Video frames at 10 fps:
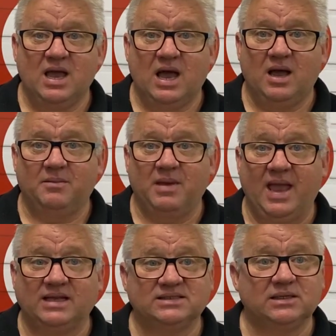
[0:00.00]

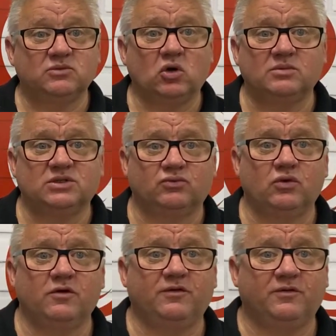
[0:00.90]
And sometimes a
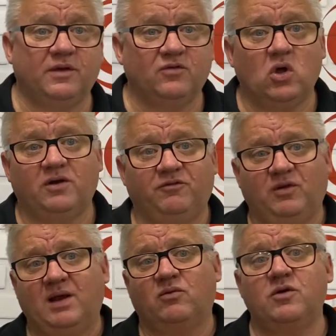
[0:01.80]
roof, if they've got a
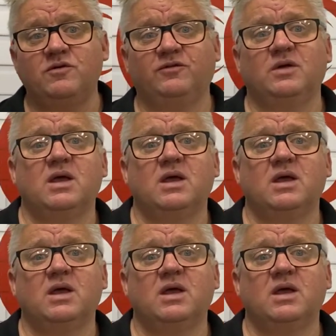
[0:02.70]
flat roof,